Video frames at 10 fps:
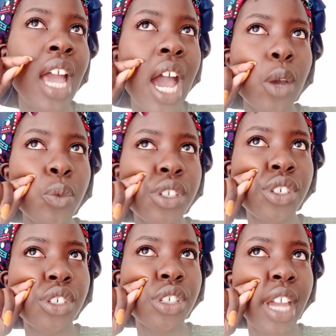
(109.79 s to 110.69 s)
I
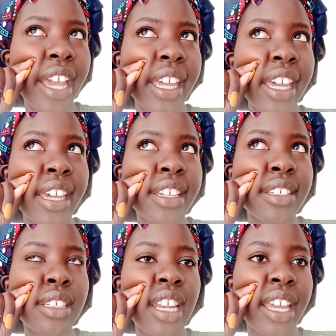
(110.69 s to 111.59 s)
wish I had
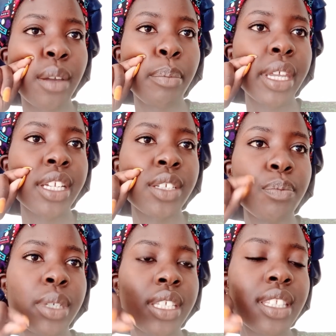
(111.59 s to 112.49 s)
like baked
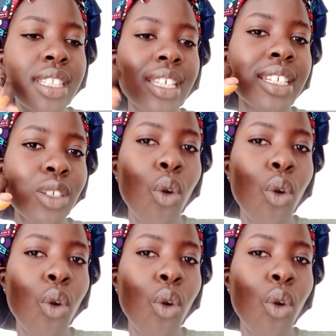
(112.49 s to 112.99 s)
beans that